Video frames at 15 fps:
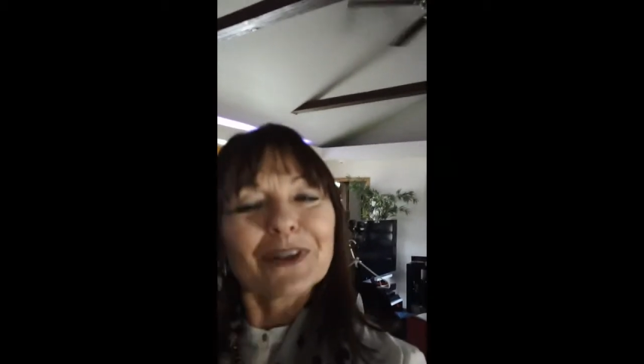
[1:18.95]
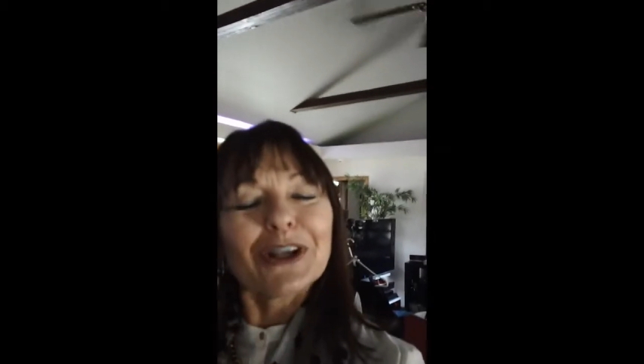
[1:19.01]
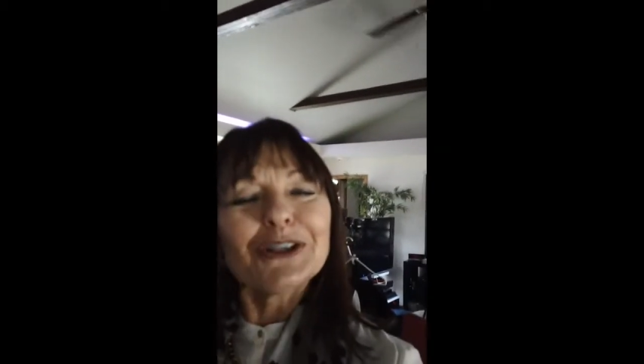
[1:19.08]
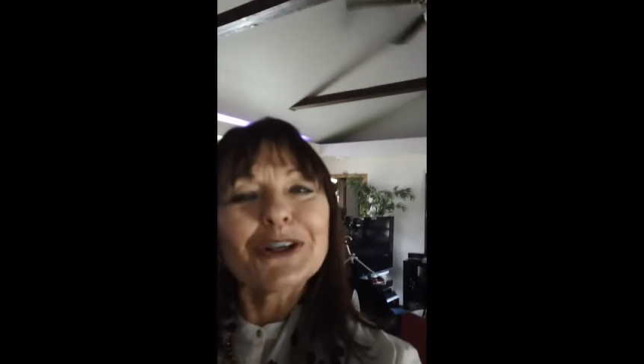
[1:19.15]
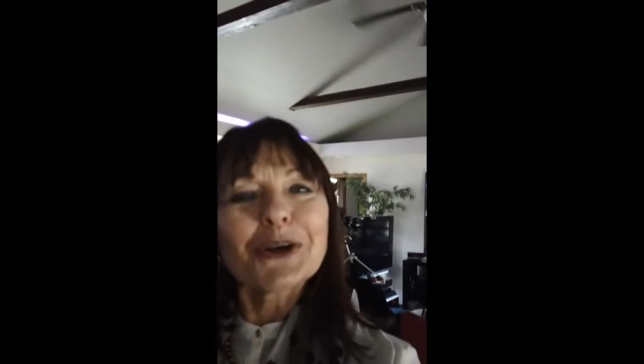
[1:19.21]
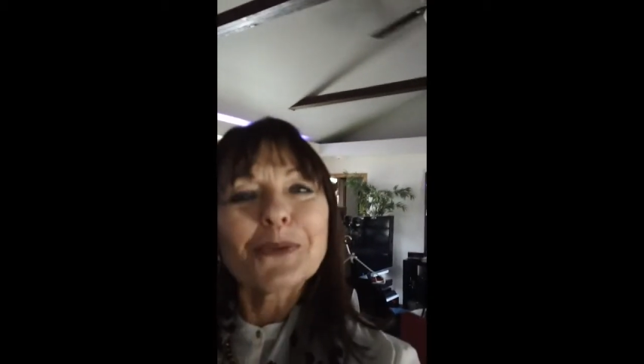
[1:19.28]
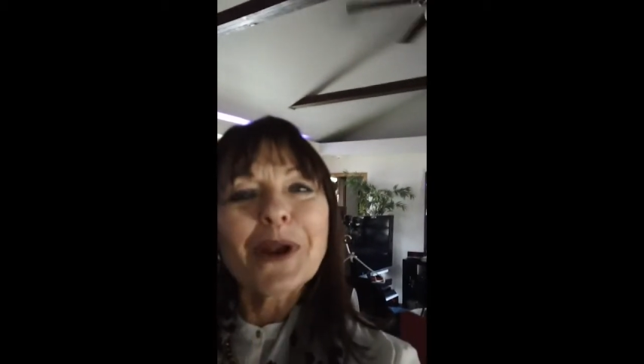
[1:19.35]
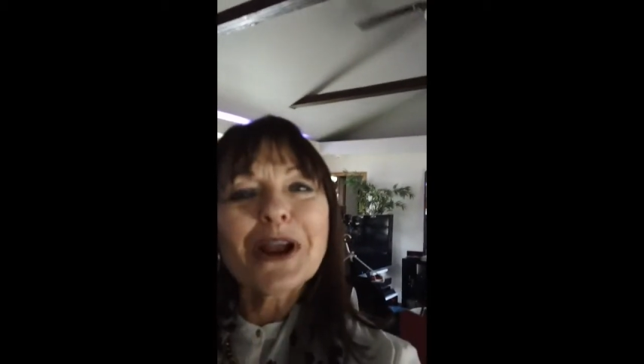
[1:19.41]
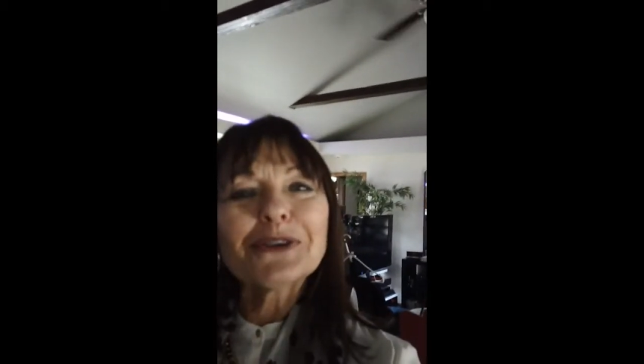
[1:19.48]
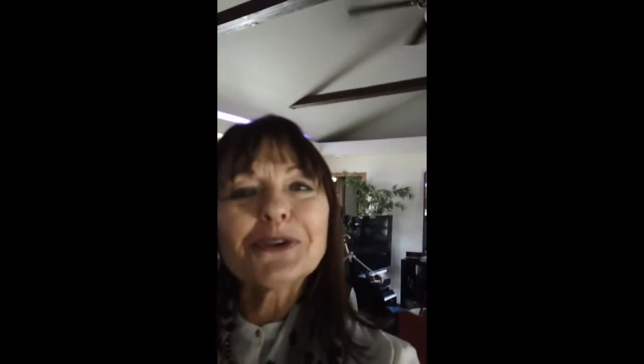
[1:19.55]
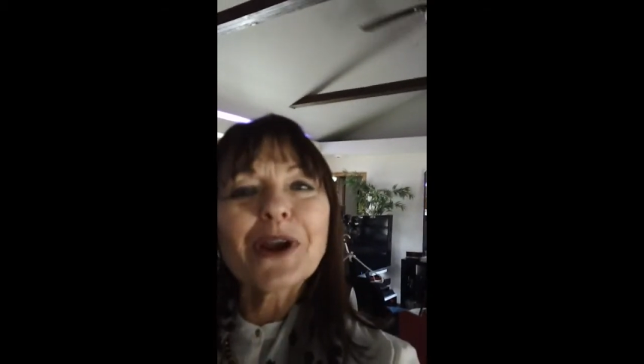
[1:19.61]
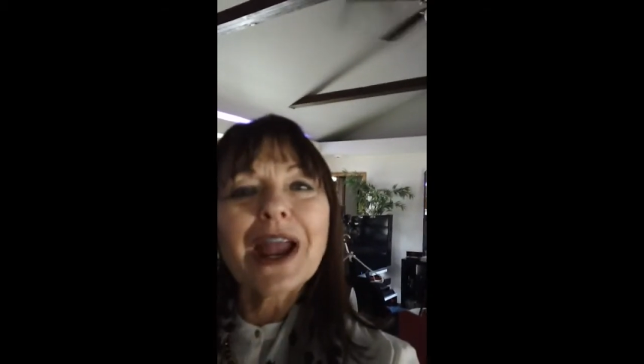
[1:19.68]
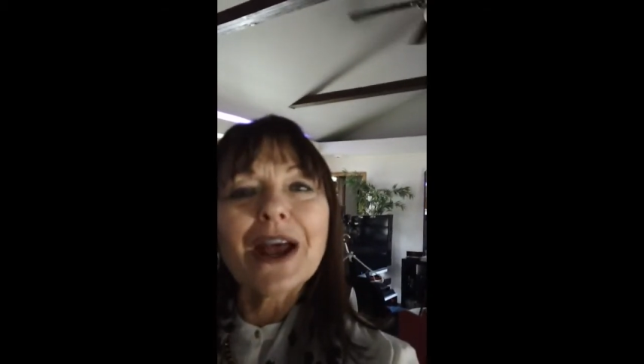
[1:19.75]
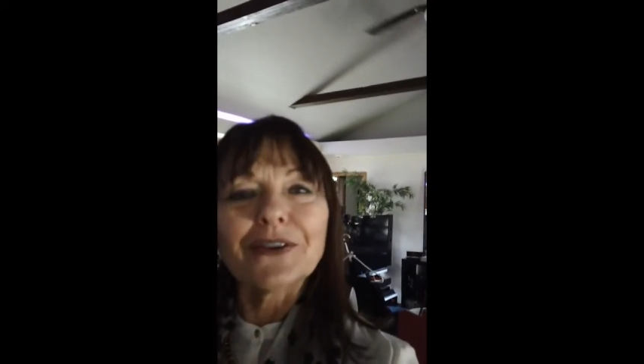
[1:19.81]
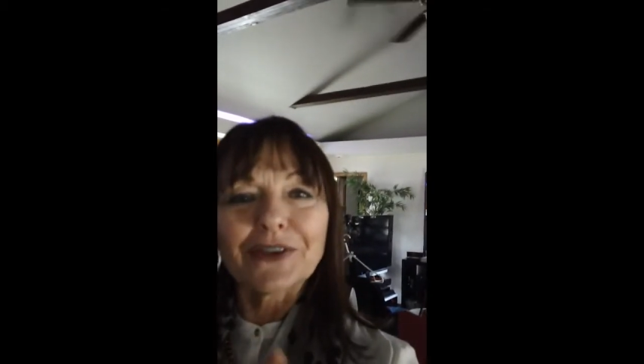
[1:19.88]
look around your
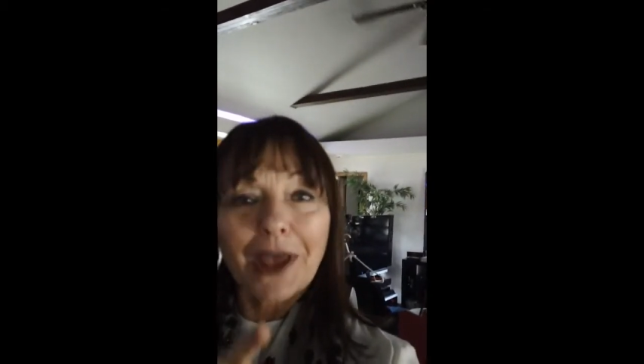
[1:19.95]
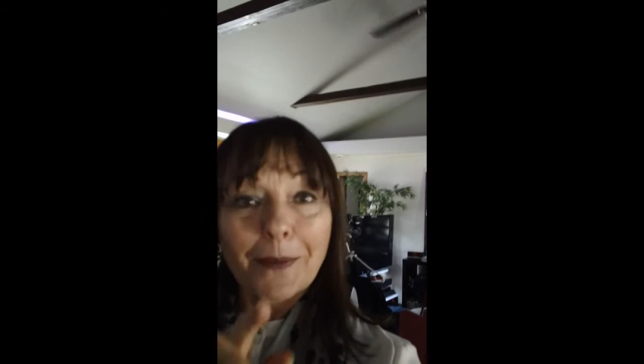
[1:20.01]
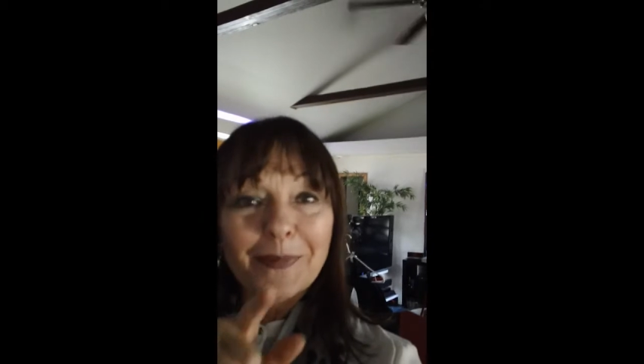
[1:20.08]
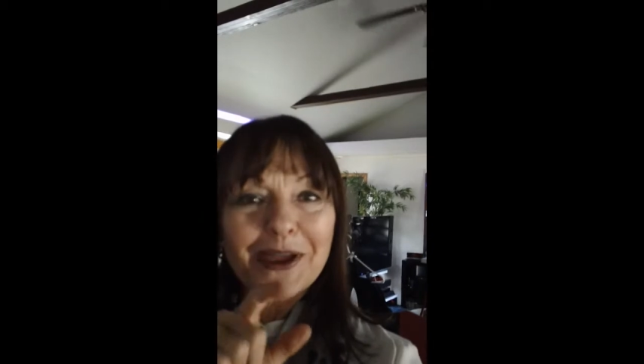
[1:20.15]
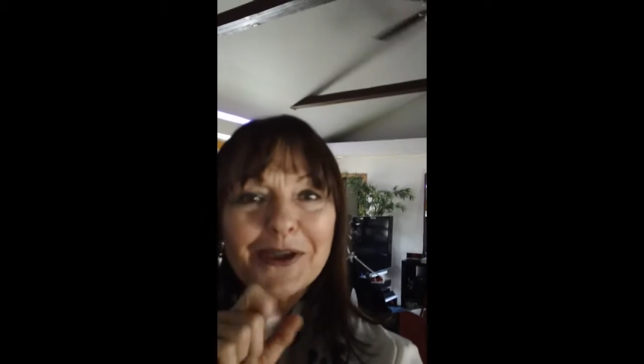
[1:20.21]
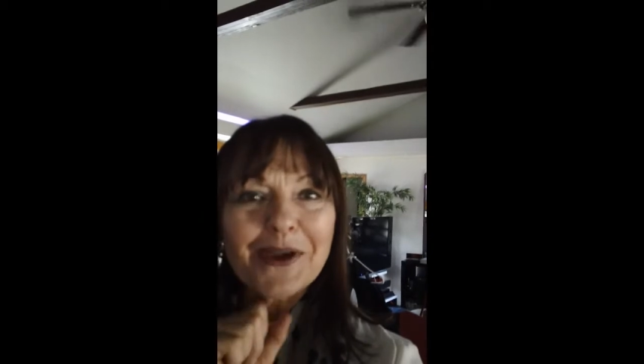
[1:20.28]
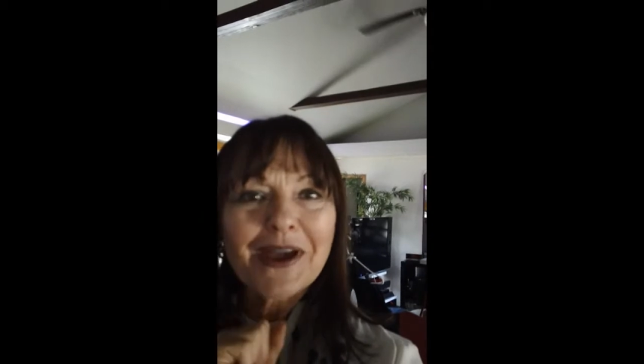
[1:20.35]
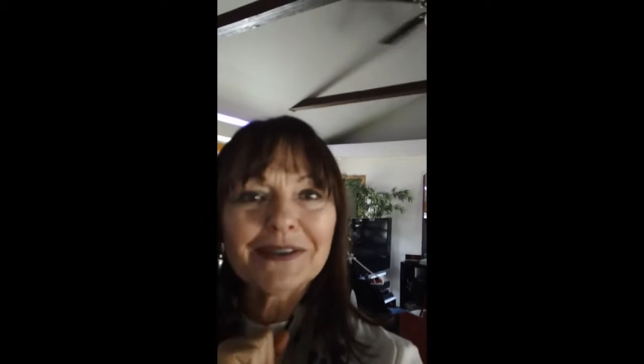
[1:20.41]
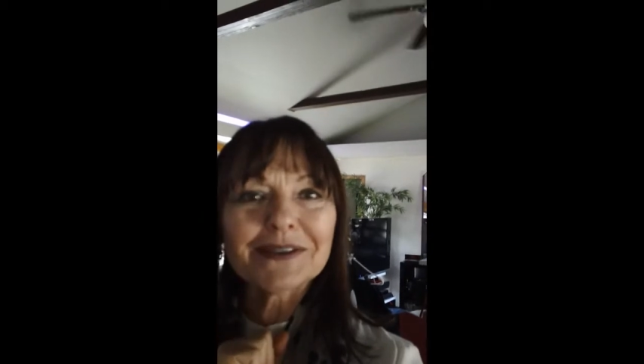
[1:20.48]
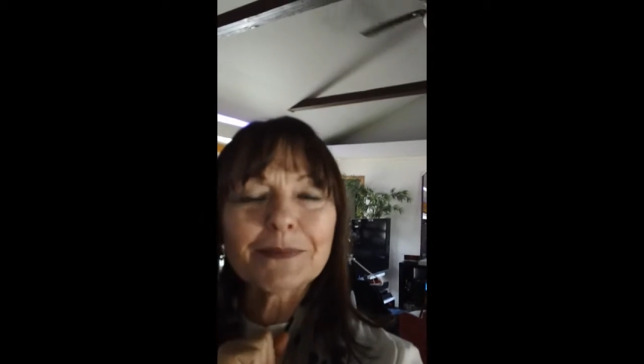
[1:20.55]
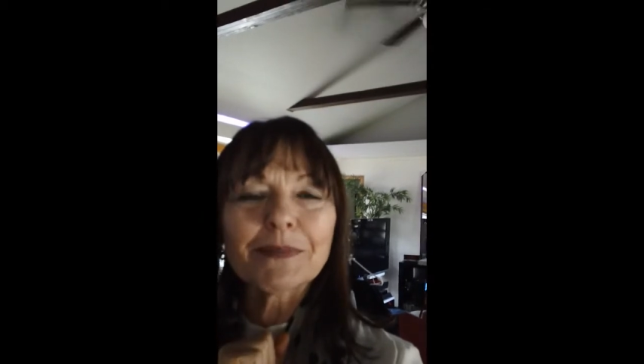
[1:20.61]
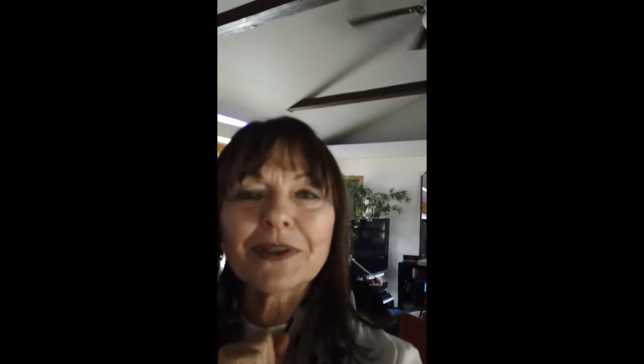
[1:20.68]
house. I bet you have some